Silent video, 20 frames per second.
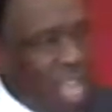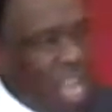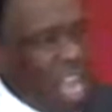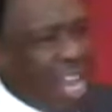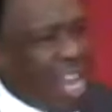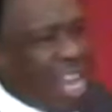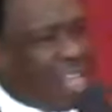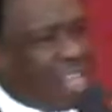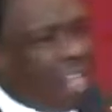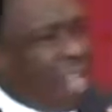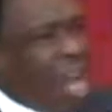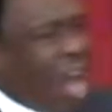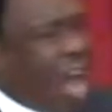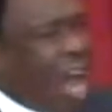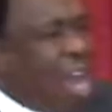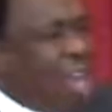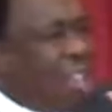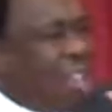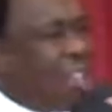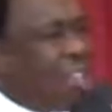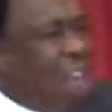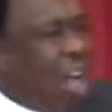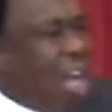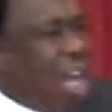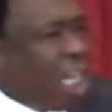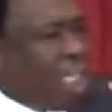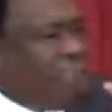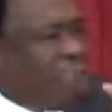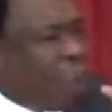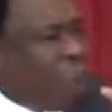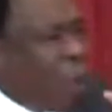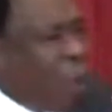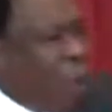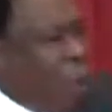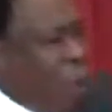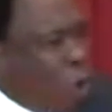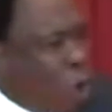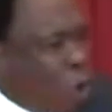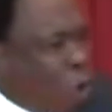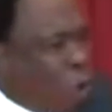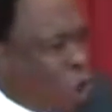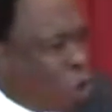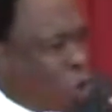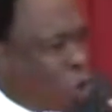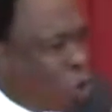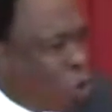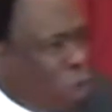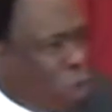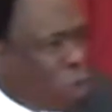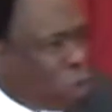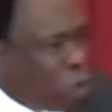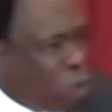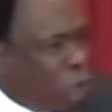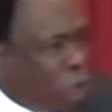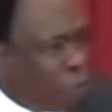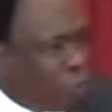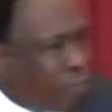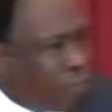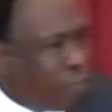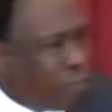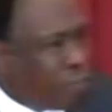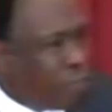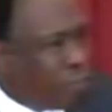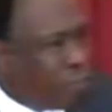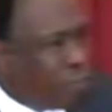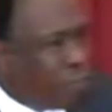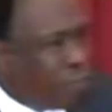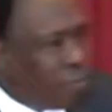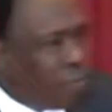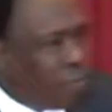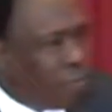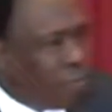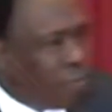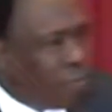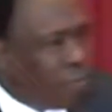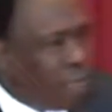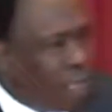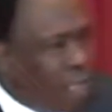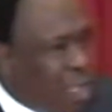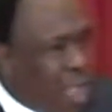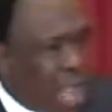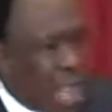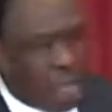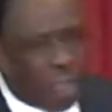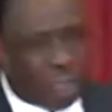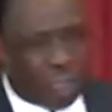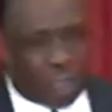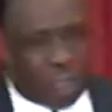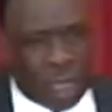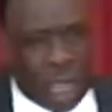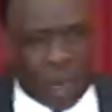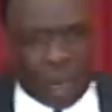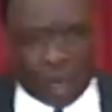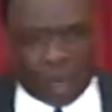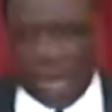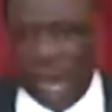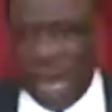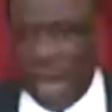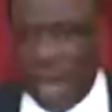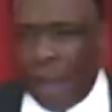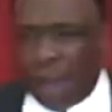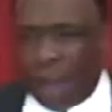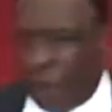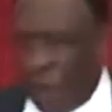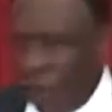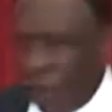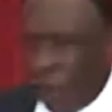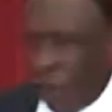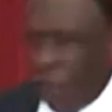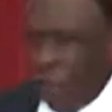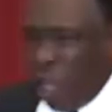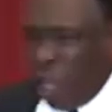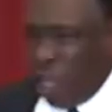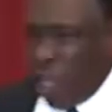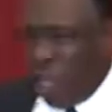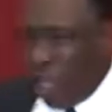And it's not just poor children that sometimes feel